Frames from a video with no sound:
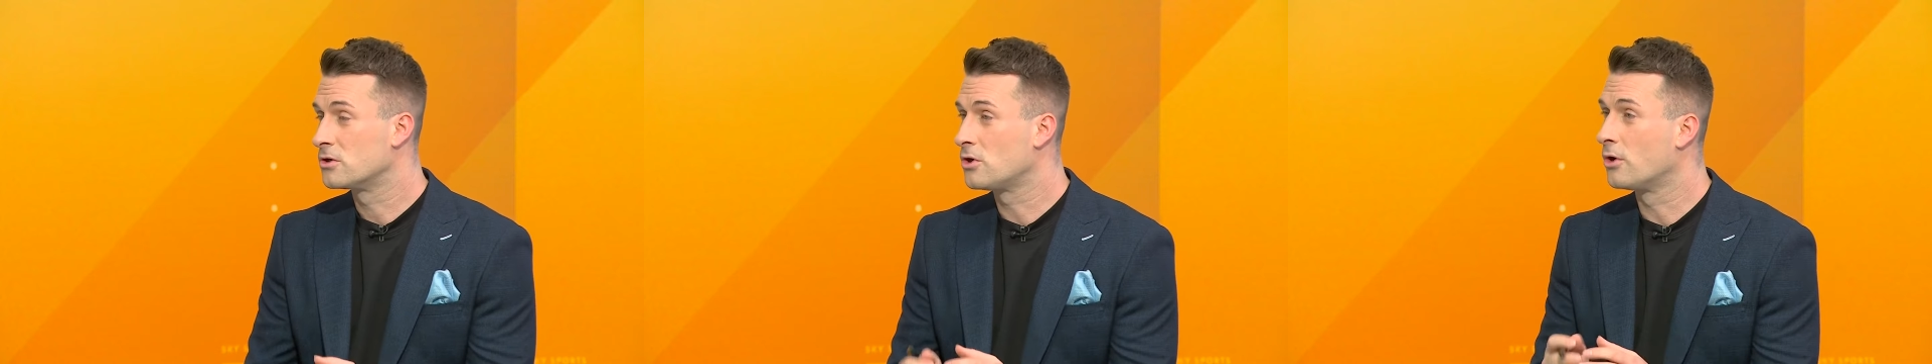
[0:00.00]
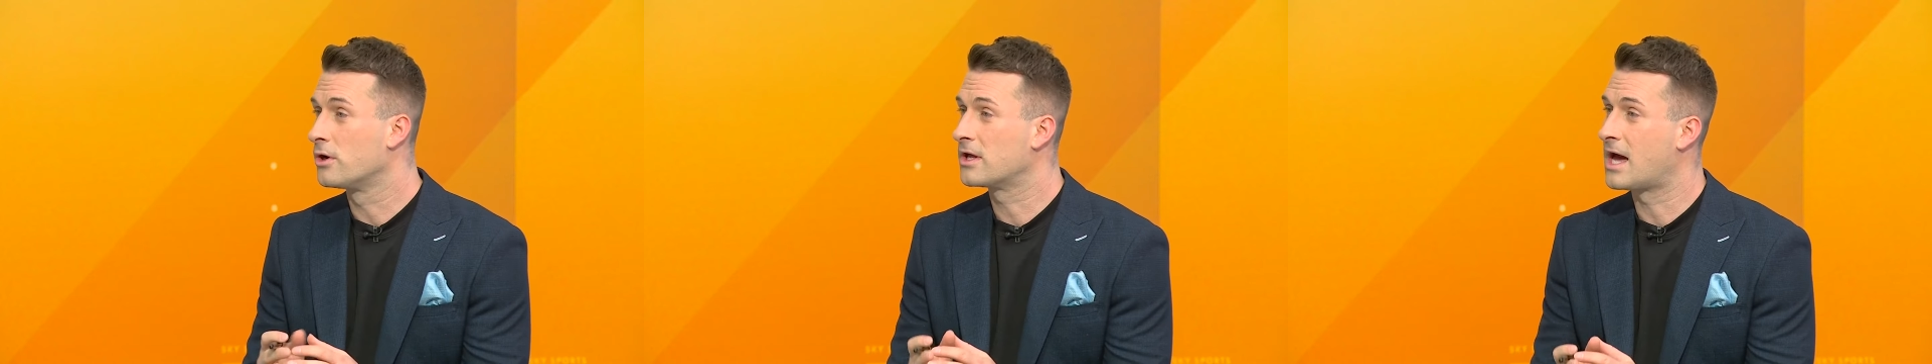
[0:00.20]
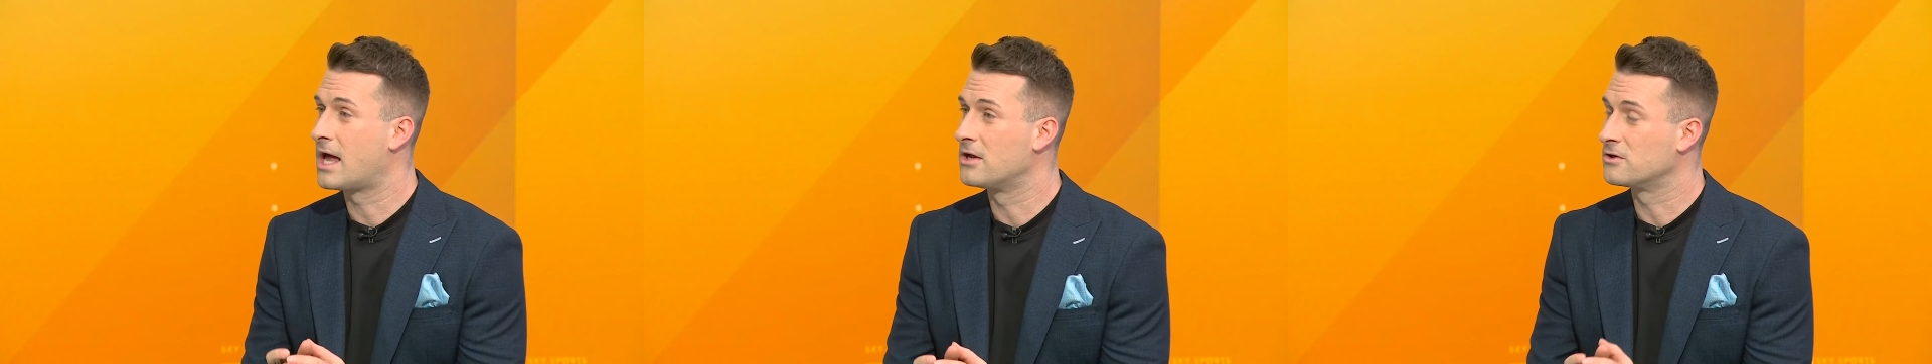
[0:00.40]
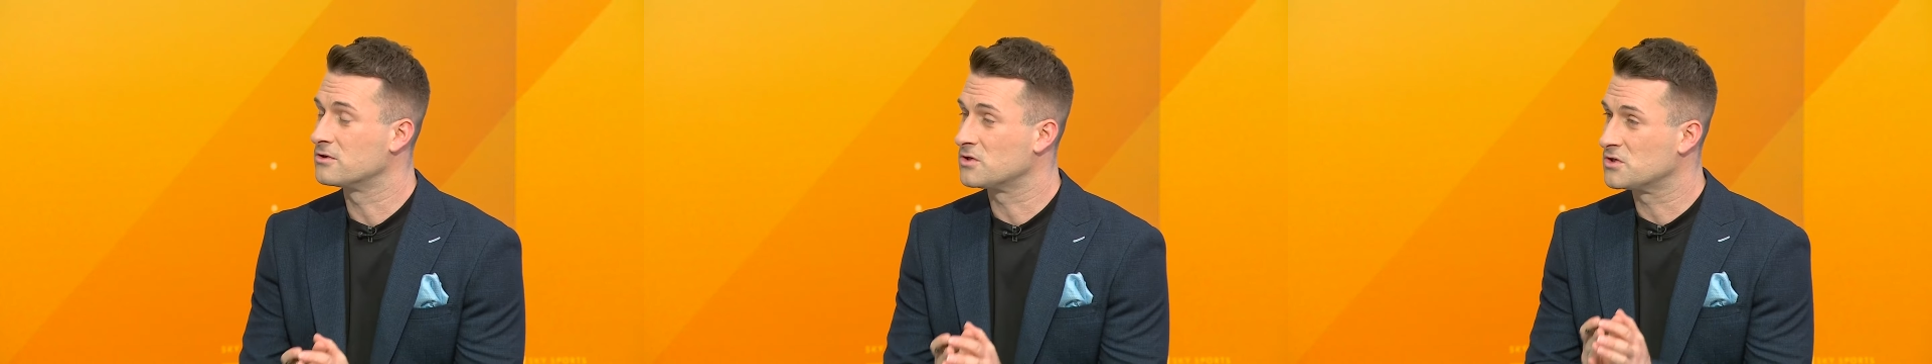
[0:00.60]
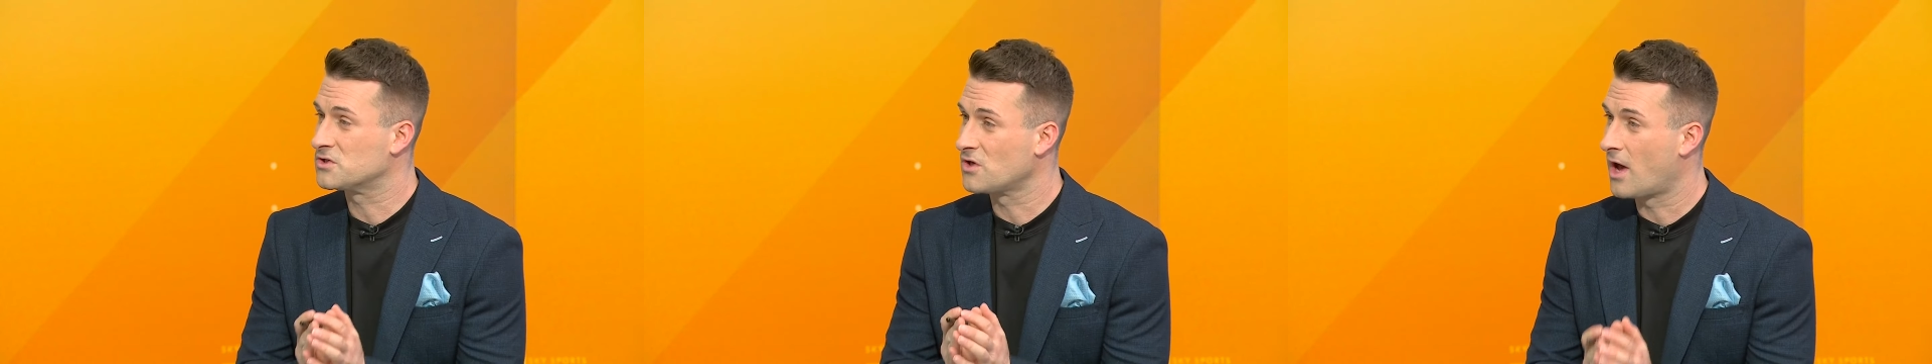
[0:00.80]
Conor Gallagher
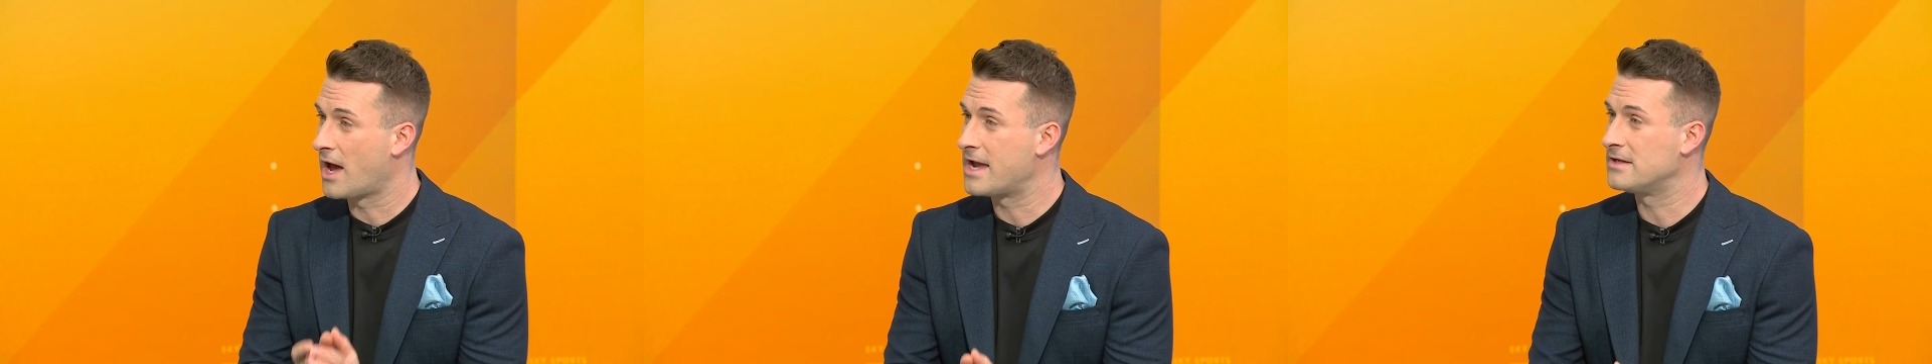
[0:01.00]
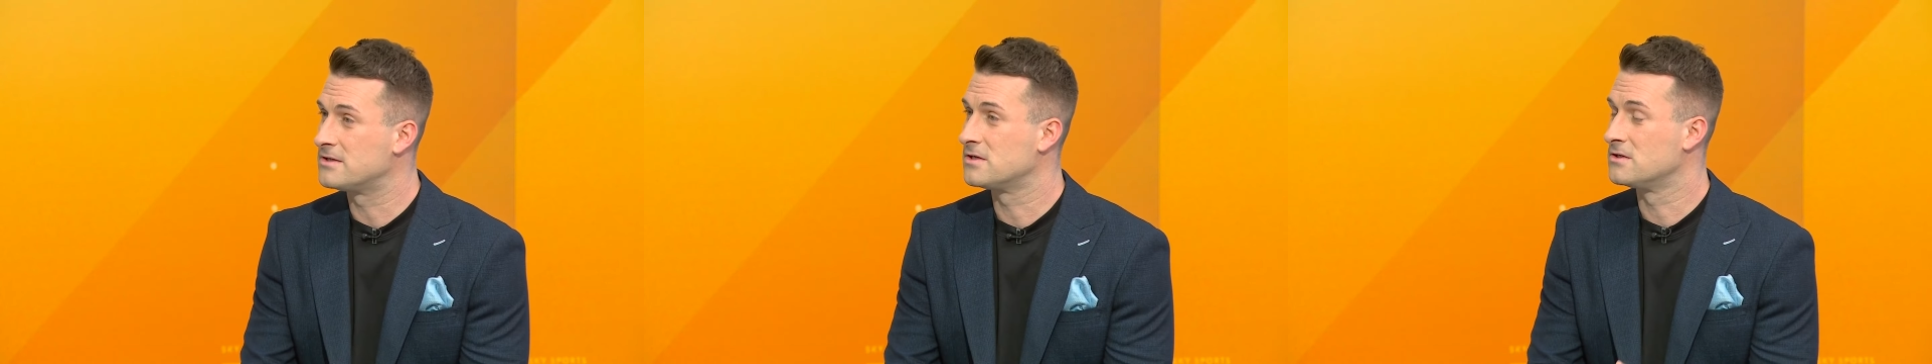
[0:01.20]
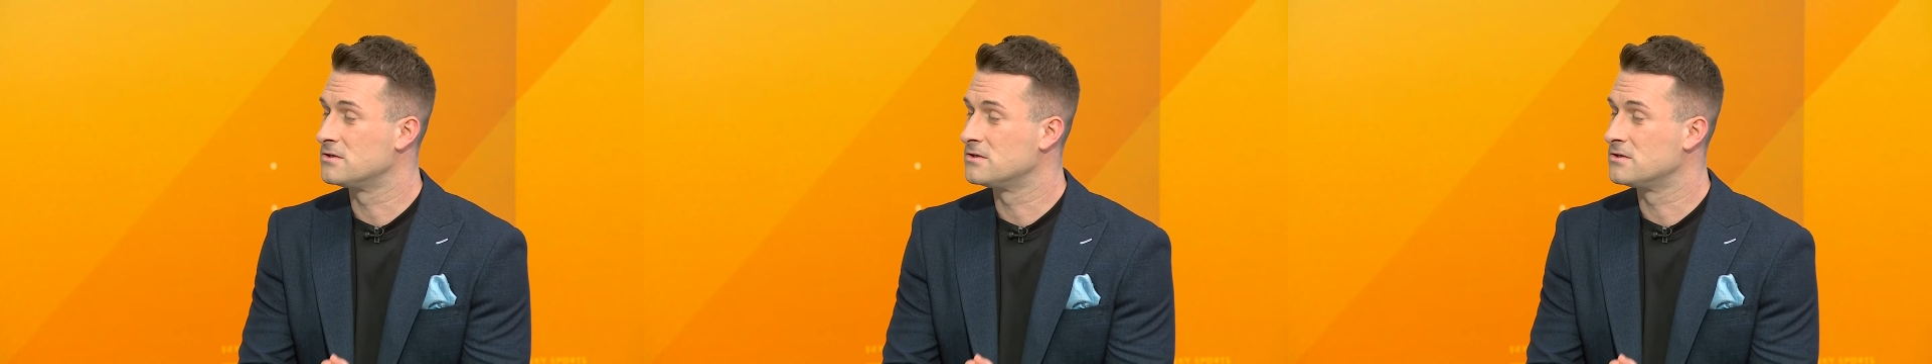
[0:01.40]
decide